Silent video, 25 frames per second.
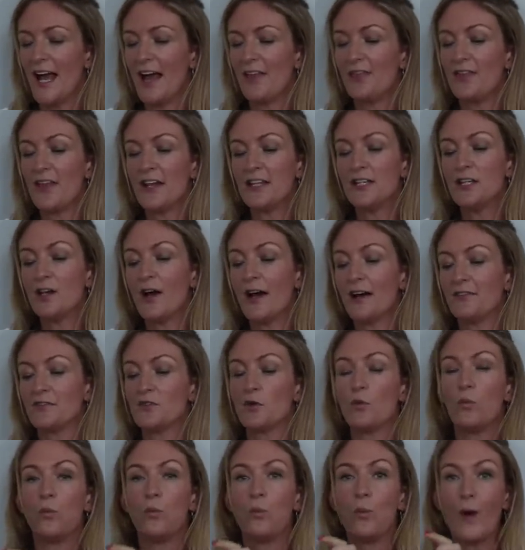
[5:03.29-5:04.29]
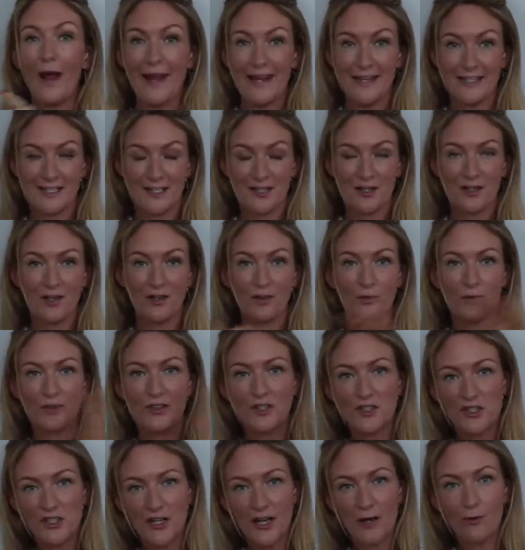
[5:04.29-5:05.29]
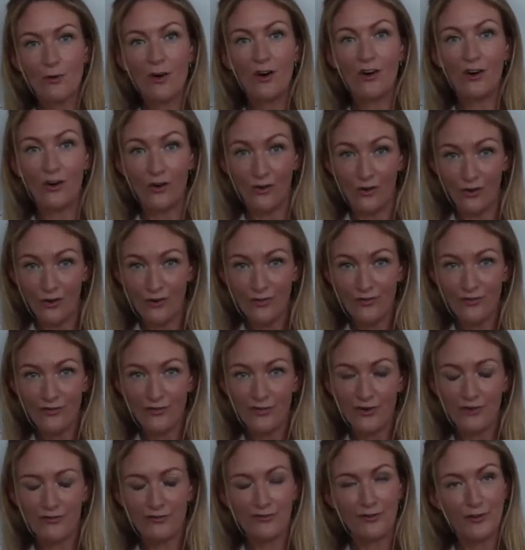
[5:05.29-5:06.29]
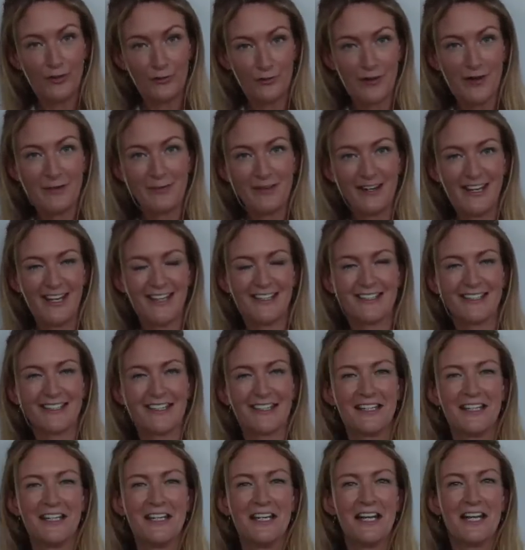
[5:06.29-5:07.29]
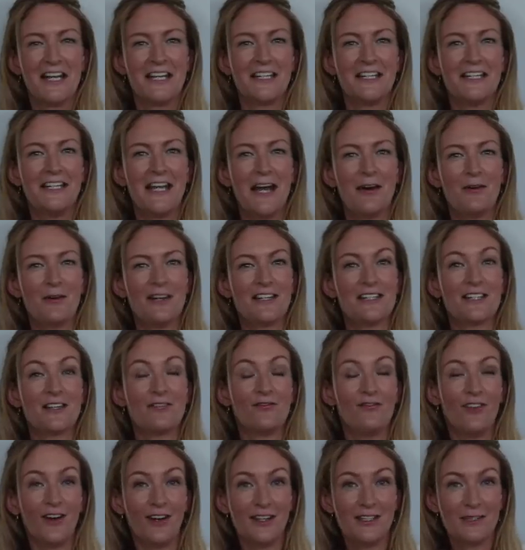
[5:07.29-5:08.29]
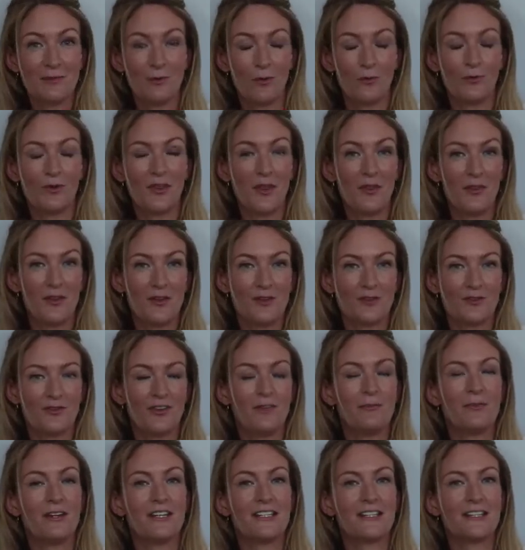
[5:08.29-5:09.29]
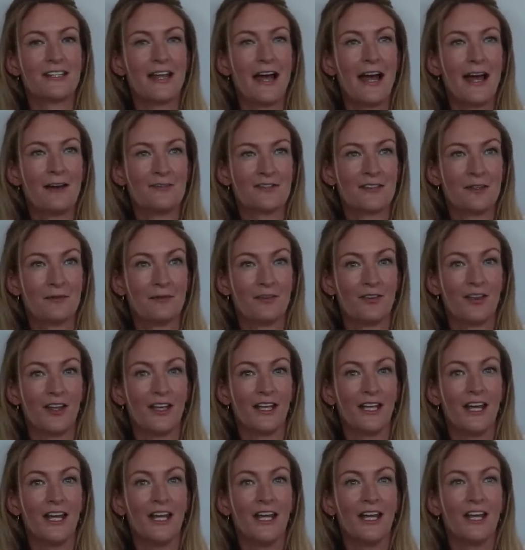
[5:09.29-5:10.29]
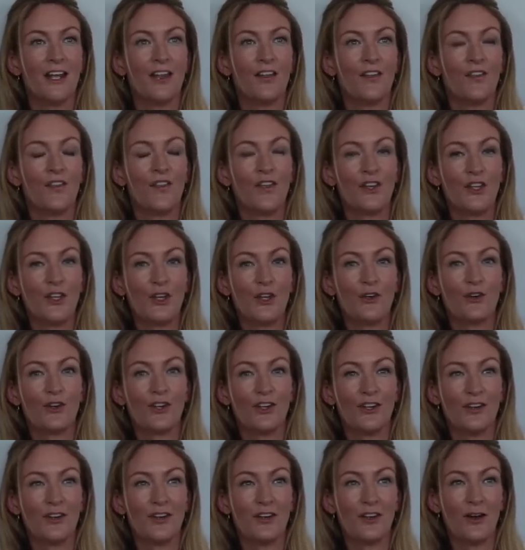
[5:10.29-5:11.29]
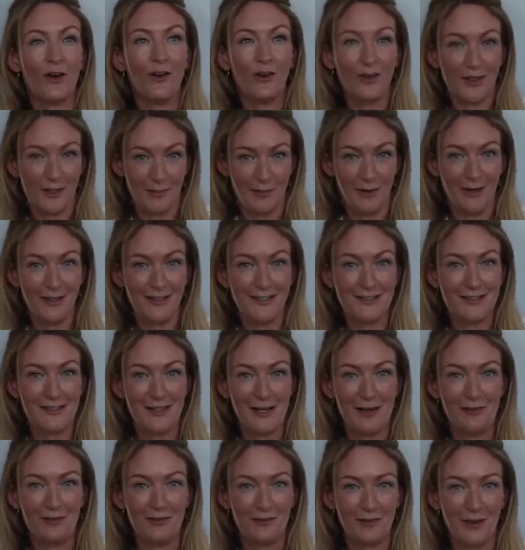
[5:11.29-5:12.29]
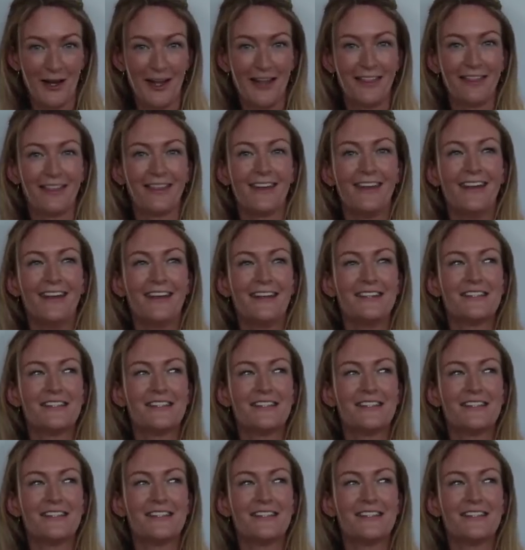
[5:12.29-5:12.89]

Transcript: And then you have to wait with the shower off for 3 minutes. Now, it's advisable within those 3 minutes to have something that you can occupy yourself with.